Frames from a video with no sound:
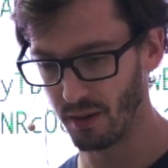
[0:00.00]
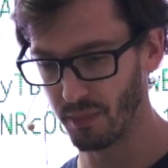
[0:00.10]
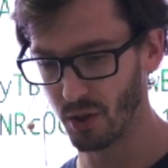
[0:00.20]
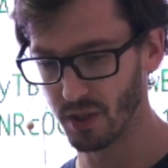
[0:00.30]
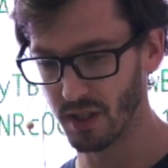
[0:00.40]

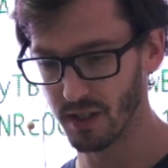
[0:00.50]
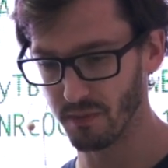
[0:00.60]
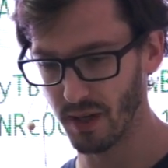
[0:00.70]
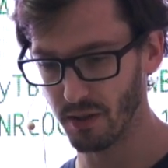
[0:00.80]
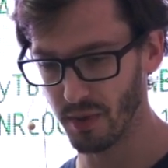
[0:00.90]
because it doesn't
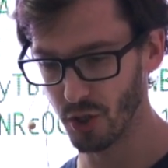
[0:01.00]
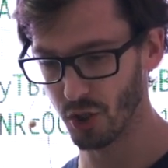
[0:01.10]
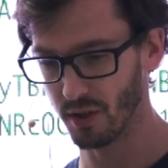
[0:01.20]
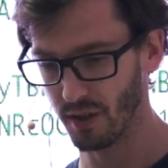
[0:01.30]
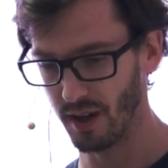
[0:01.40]
matter much,
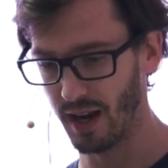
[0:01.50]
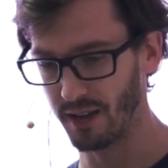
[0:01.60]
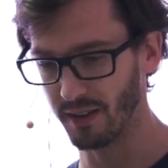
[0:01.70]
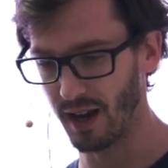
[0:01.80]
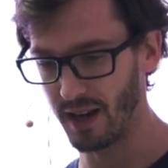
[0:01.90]

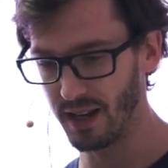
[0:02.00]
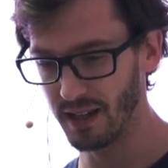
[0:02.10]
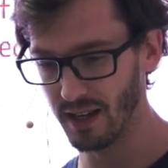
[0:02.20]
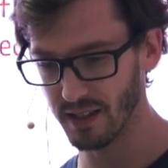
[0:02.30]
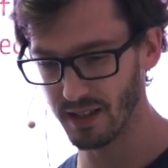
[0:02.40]
and I
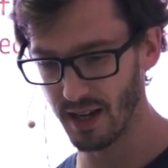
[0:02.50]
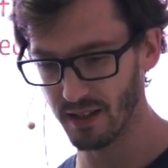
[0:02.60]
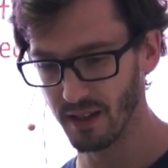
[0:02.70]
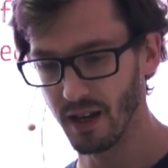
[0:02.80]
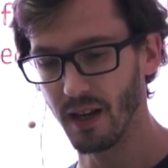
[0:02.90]
index that,